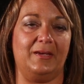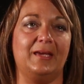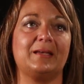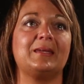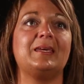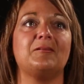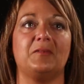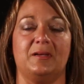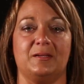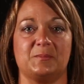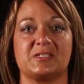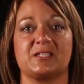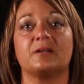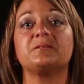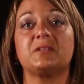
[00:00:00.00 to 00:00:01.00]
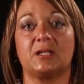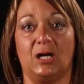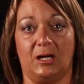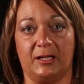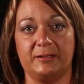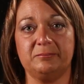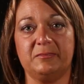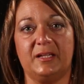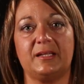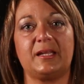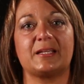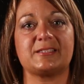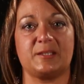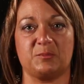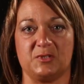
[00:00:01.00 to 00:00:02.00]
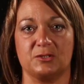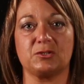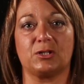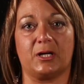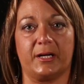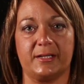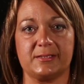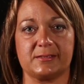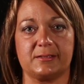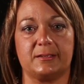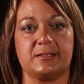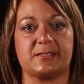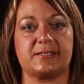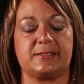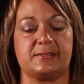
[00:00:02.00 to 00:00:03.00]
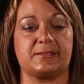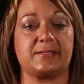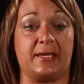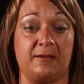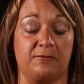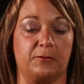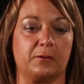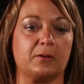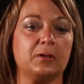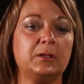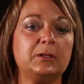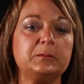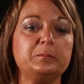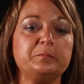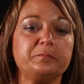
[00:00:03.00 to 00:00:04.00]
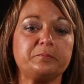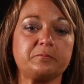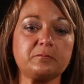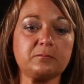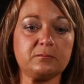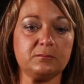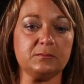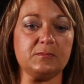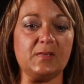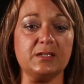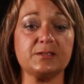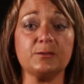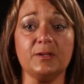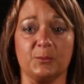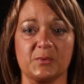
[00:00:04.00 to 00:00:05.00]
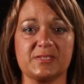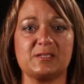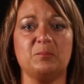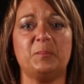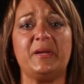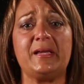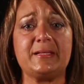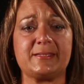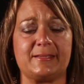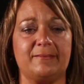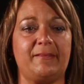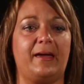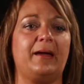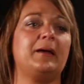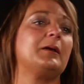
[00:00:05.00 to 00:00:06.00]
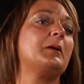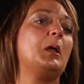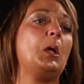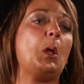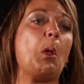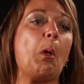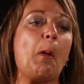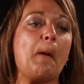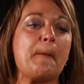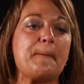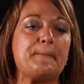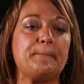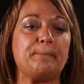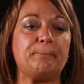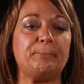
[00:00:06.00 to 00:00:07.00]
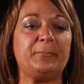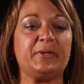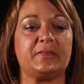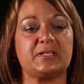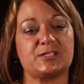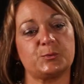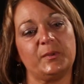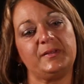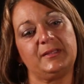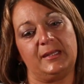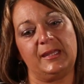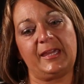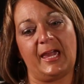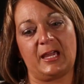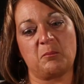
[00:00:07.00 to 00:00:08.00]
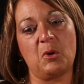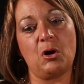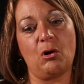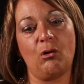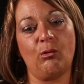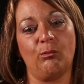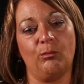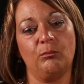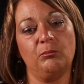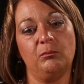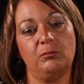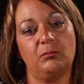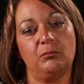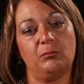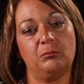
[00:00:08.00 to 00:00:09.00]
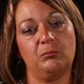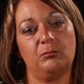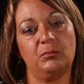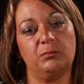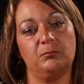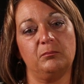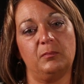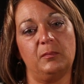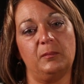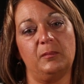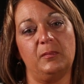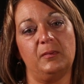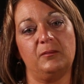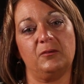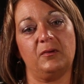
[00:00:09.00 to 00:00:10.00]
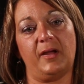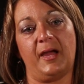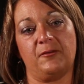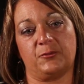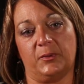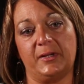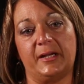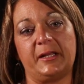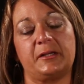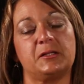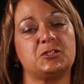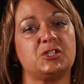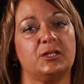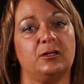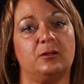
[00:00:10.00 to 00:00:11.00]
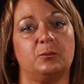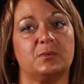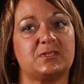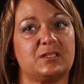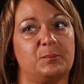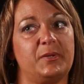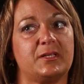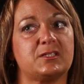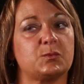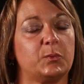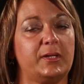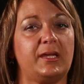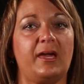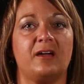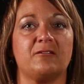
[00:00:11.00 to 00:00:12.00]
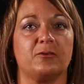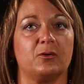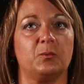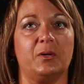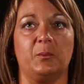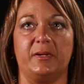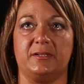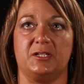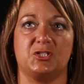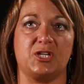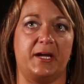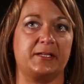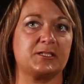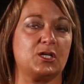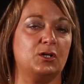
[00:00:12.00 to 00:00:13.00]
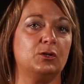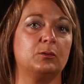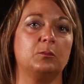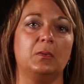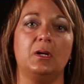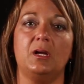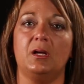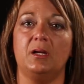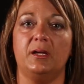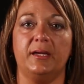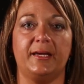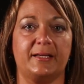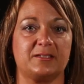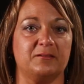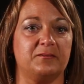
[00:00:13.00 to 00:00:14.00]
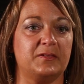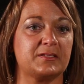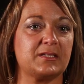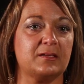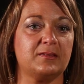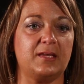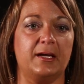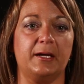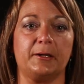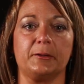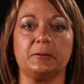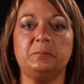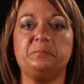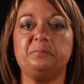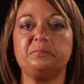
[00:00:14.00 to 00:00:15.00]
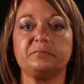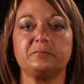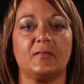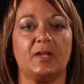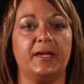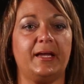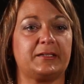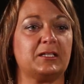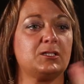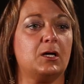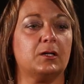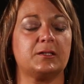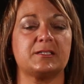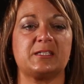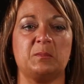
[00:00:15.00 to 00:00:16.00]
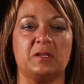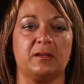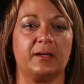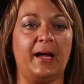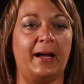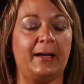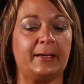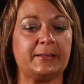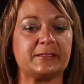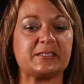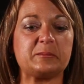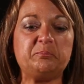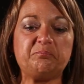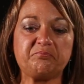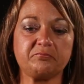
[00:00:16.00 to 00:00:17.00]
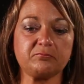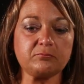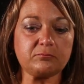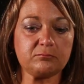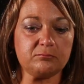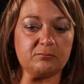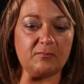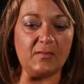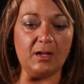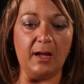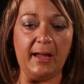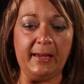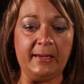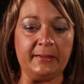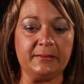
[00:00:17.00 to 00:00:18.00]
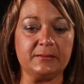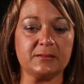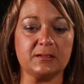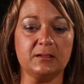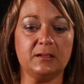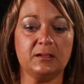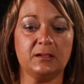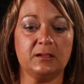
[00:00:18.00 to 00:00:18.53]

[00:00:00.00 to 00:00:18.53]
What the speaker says: he had given himself to God. He had accepted Christ as Savior. So there was some peace in that. But this week that he came home, after he got out of jail, it was the best week ever. We went to Chad's Hope. He got to visit there. He got to talk to some of the guys. And